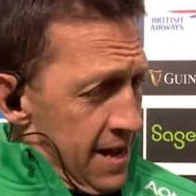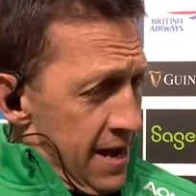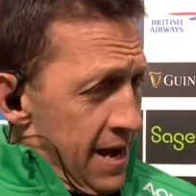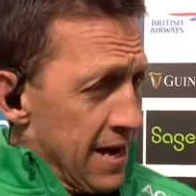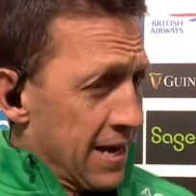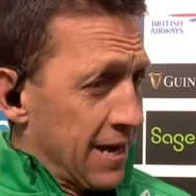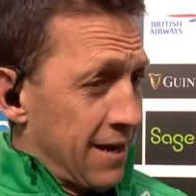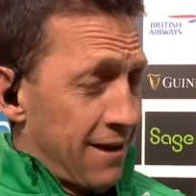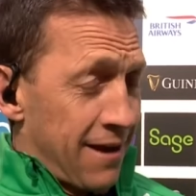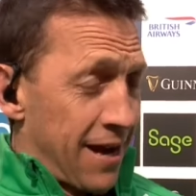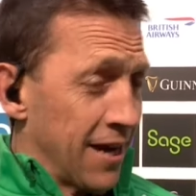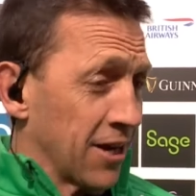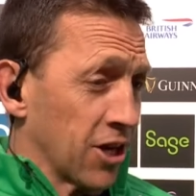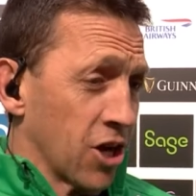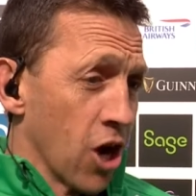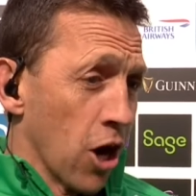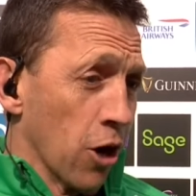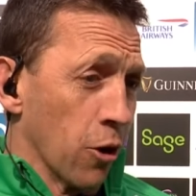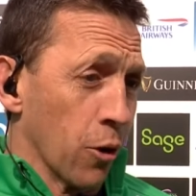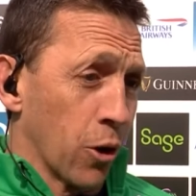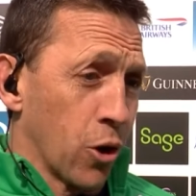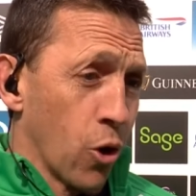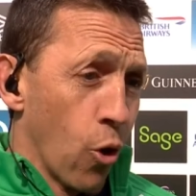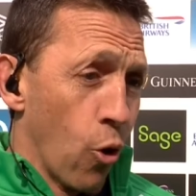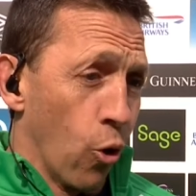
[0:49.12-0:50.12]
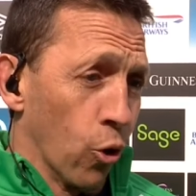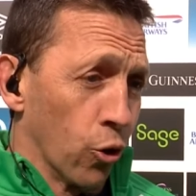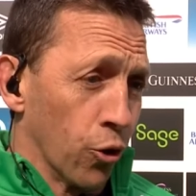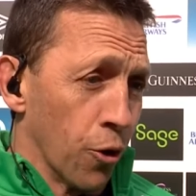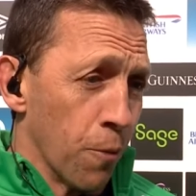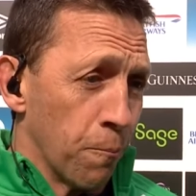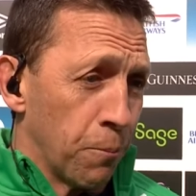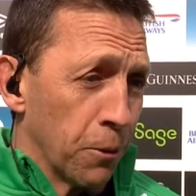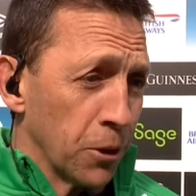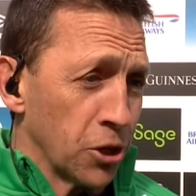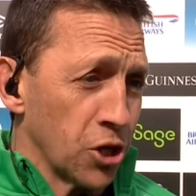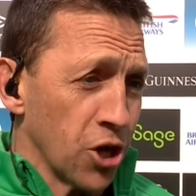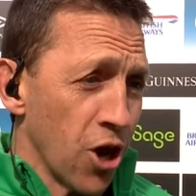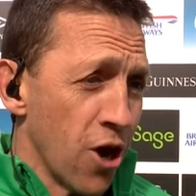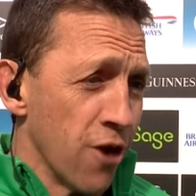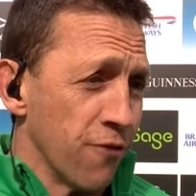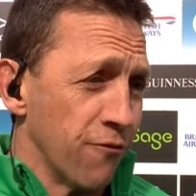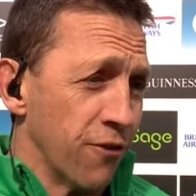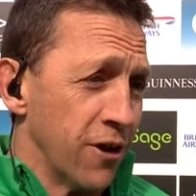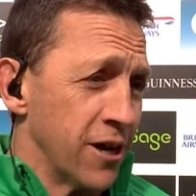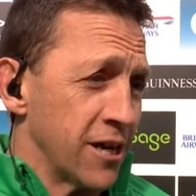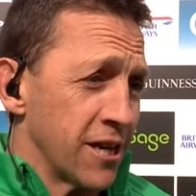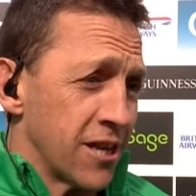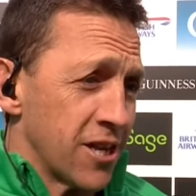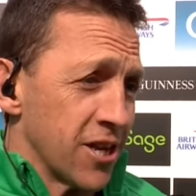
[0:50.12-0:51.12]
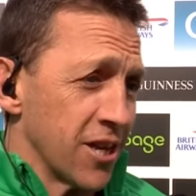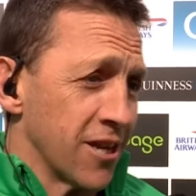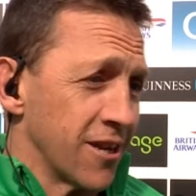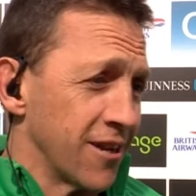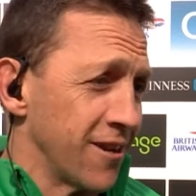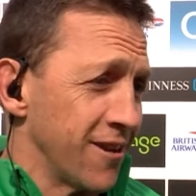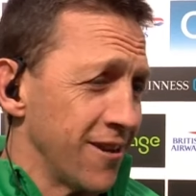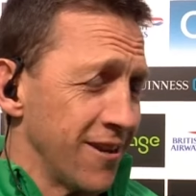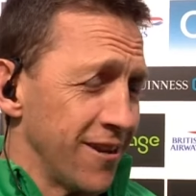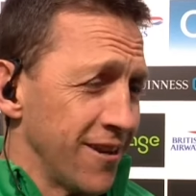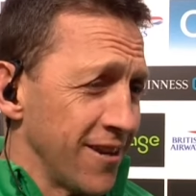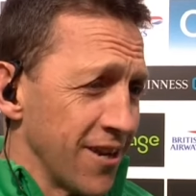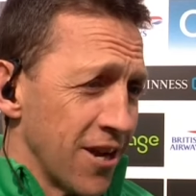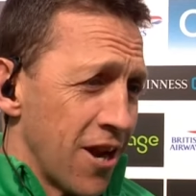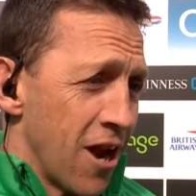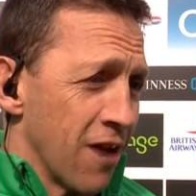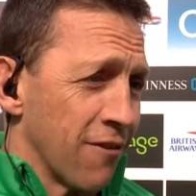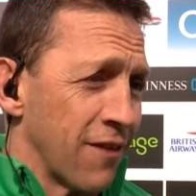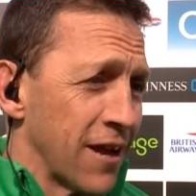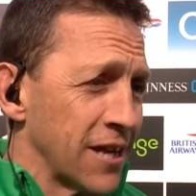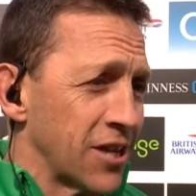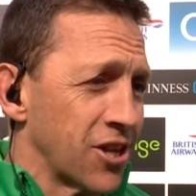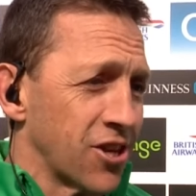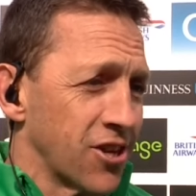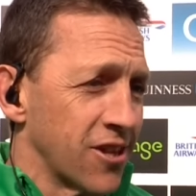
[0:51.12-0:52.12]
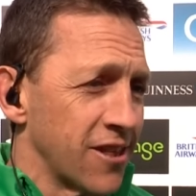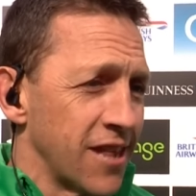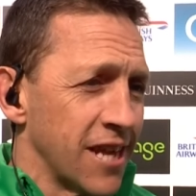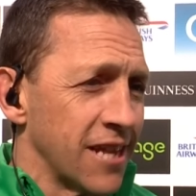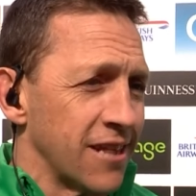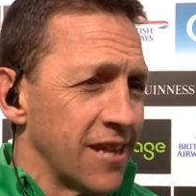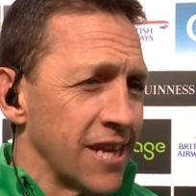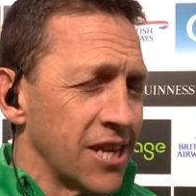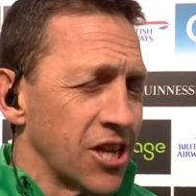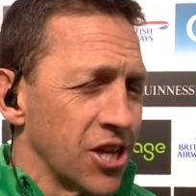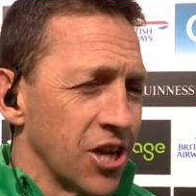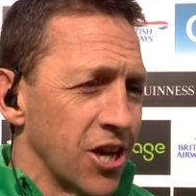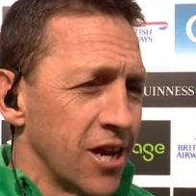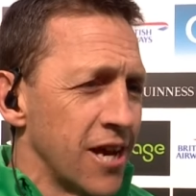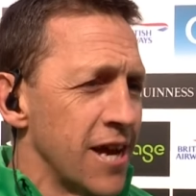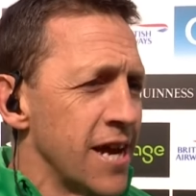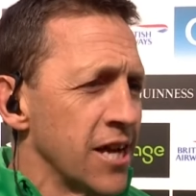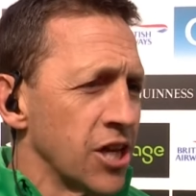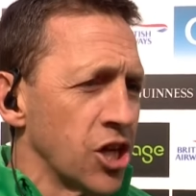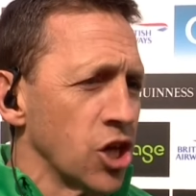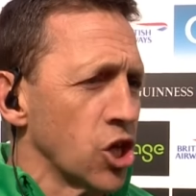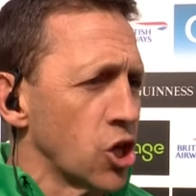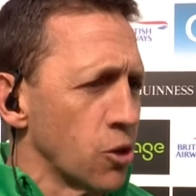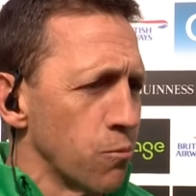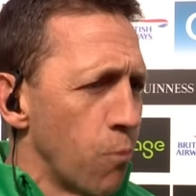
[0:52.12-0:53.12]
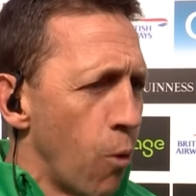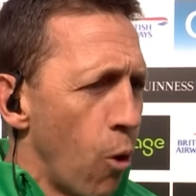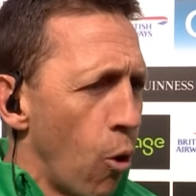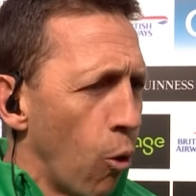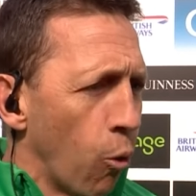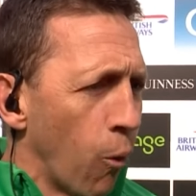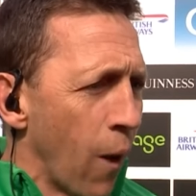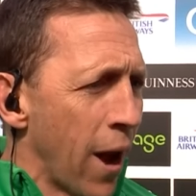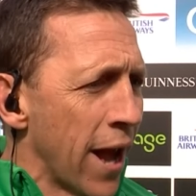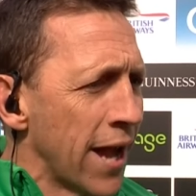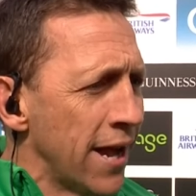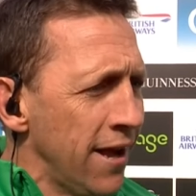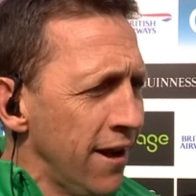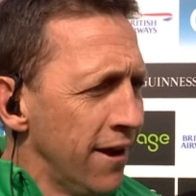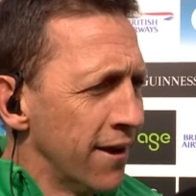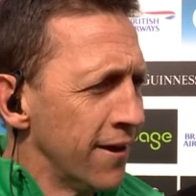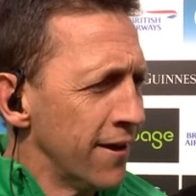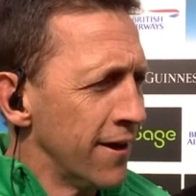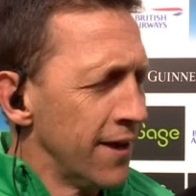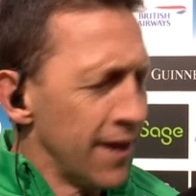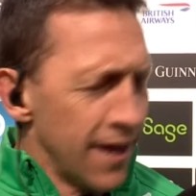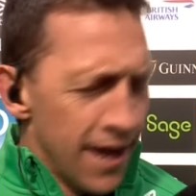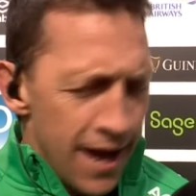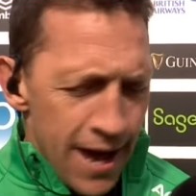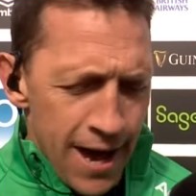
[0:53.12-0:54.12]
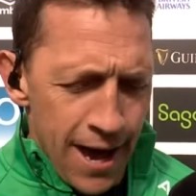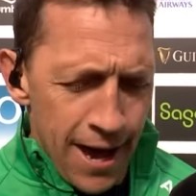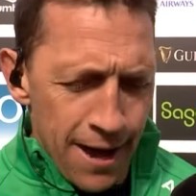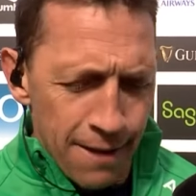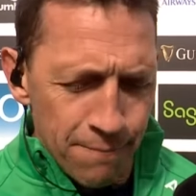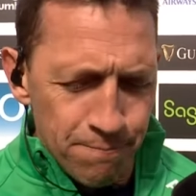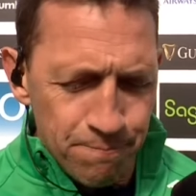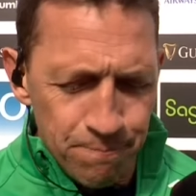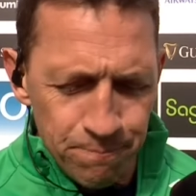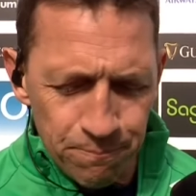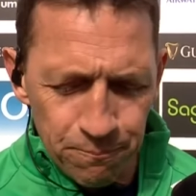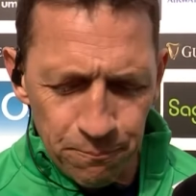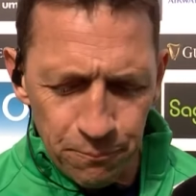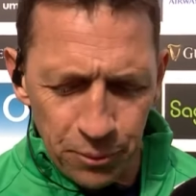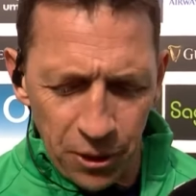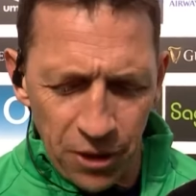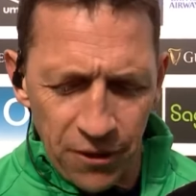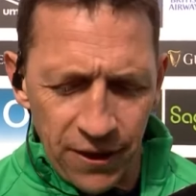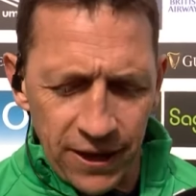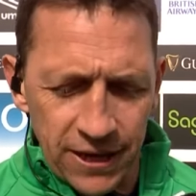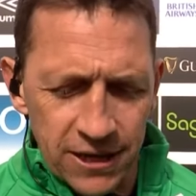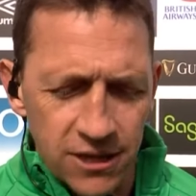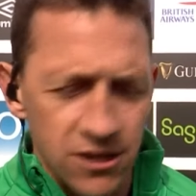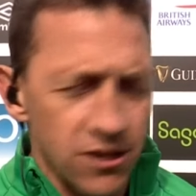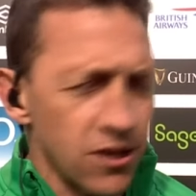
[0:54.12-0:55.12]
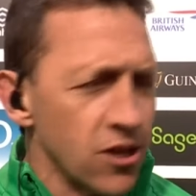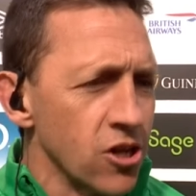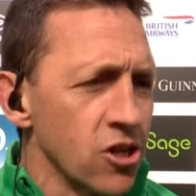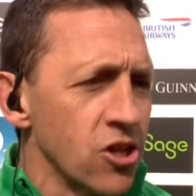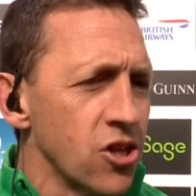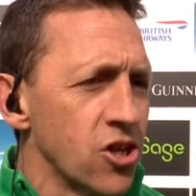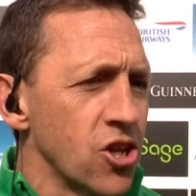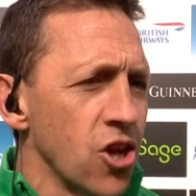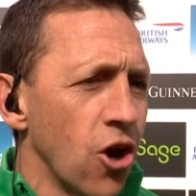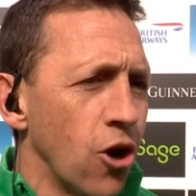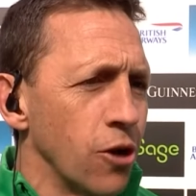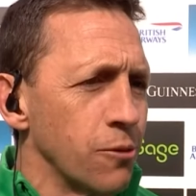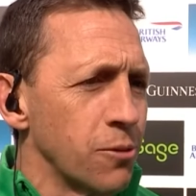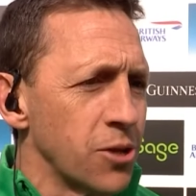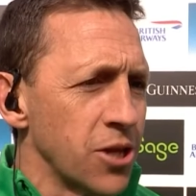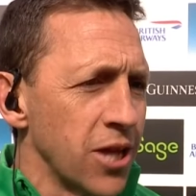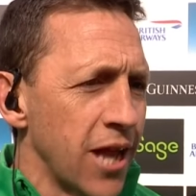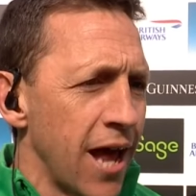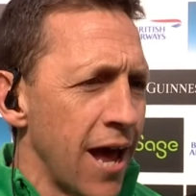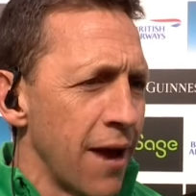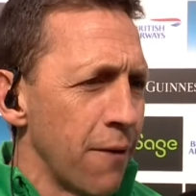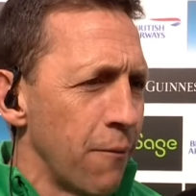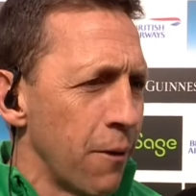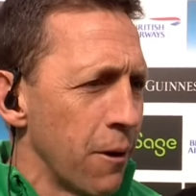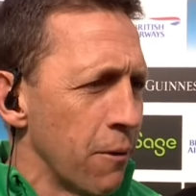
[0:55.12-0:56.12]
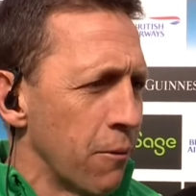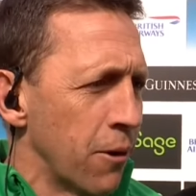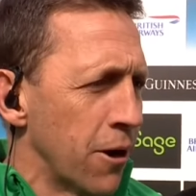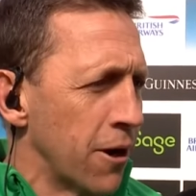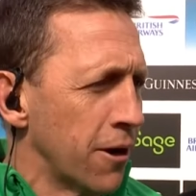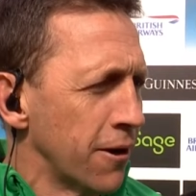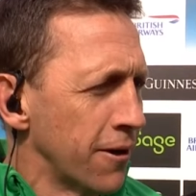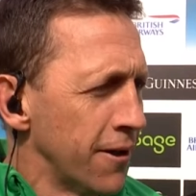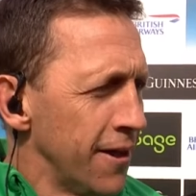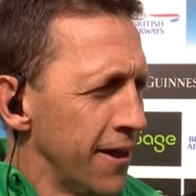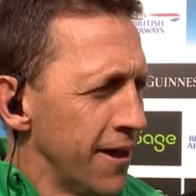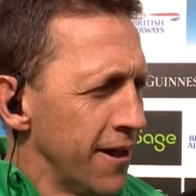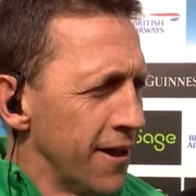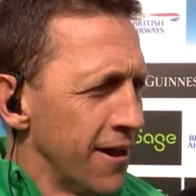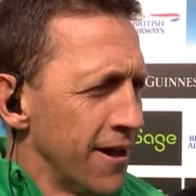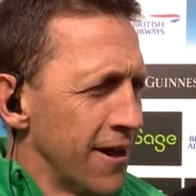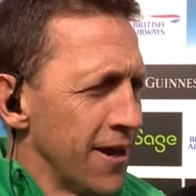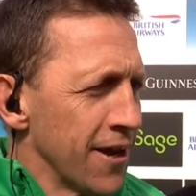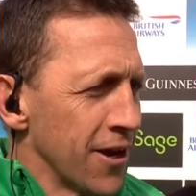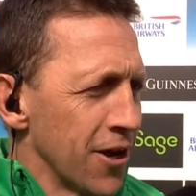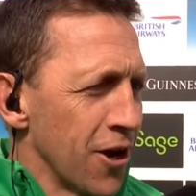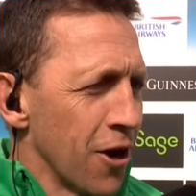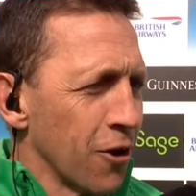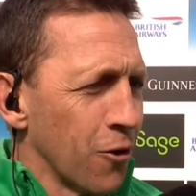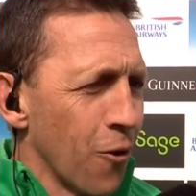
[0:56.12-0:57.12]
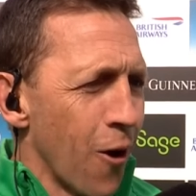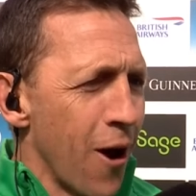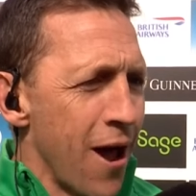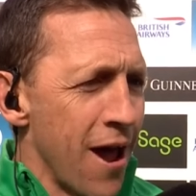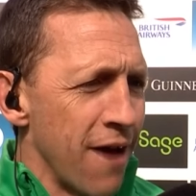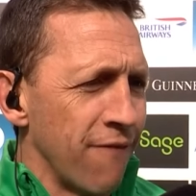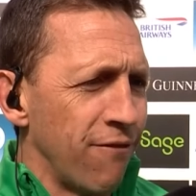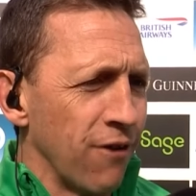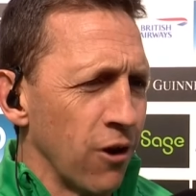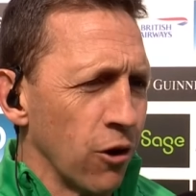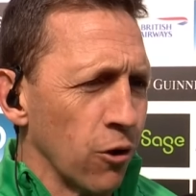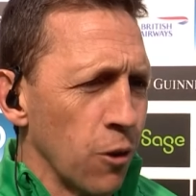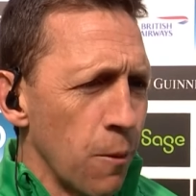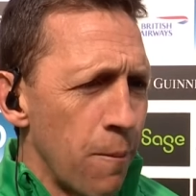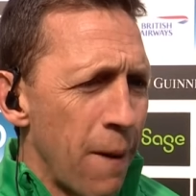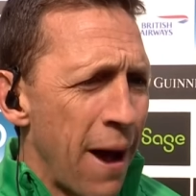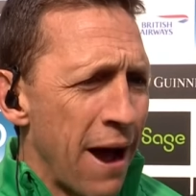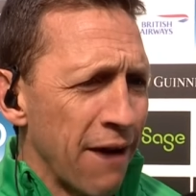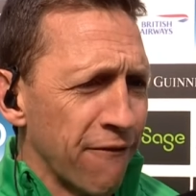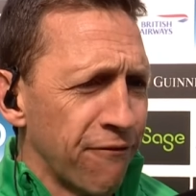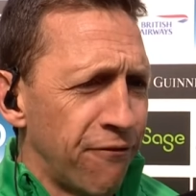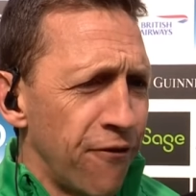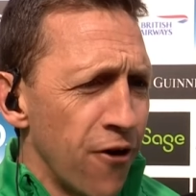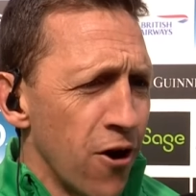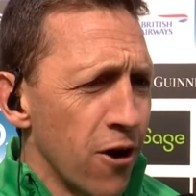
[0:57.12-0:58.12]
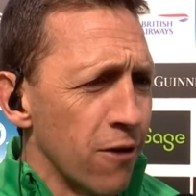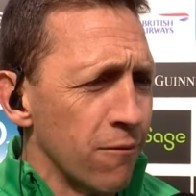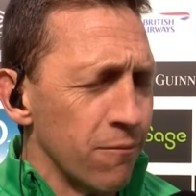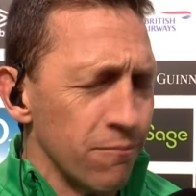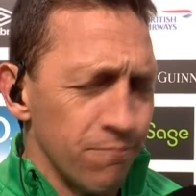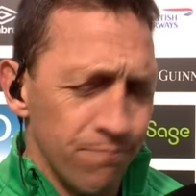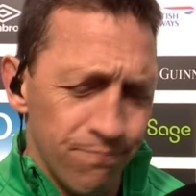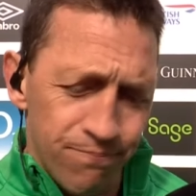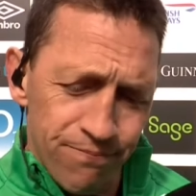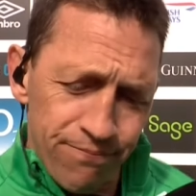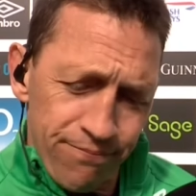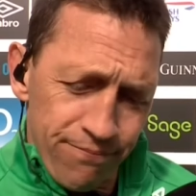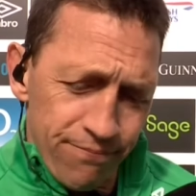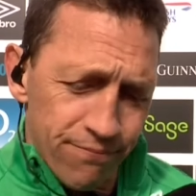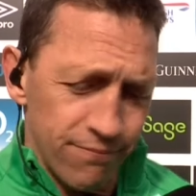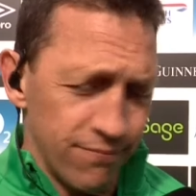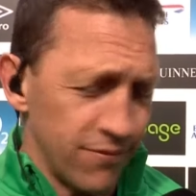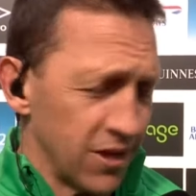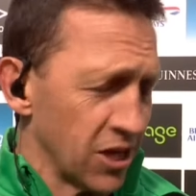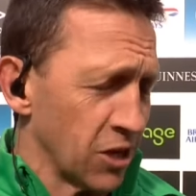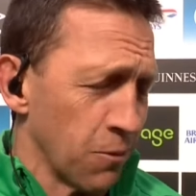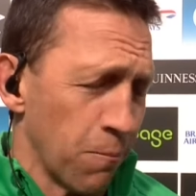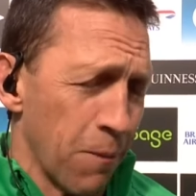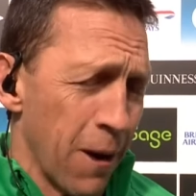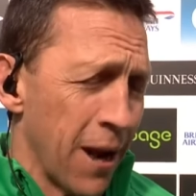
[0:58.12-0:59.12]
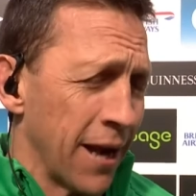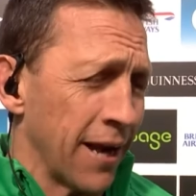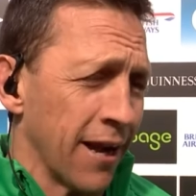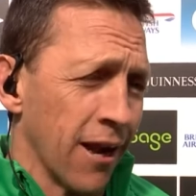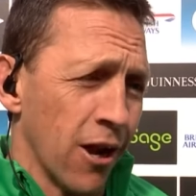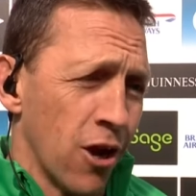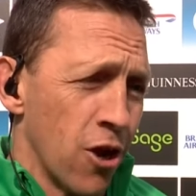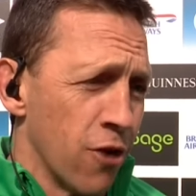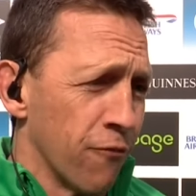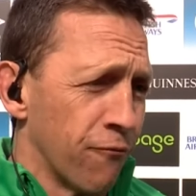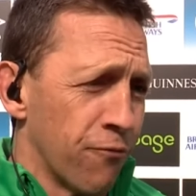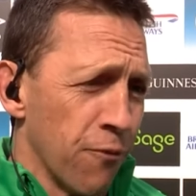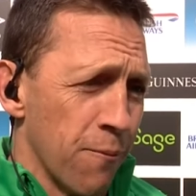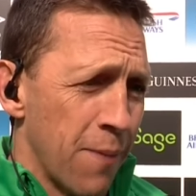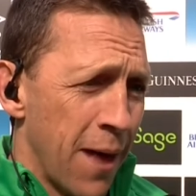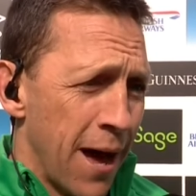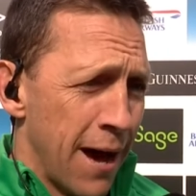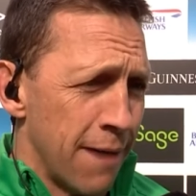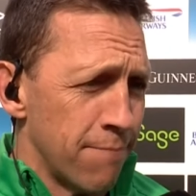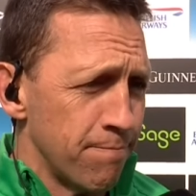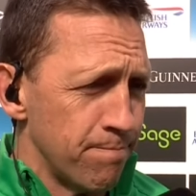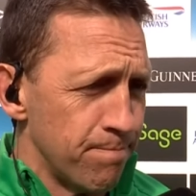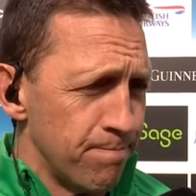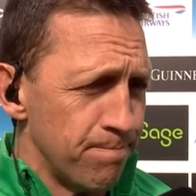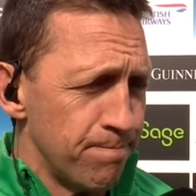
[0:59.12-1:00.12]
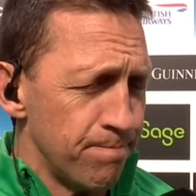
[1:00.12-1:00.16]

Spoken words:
and to go to a corner and push over it, and you know, it's a small win. But I think at times today we were, you know, quite heavily on the back foot, and there's plenty to learn from that.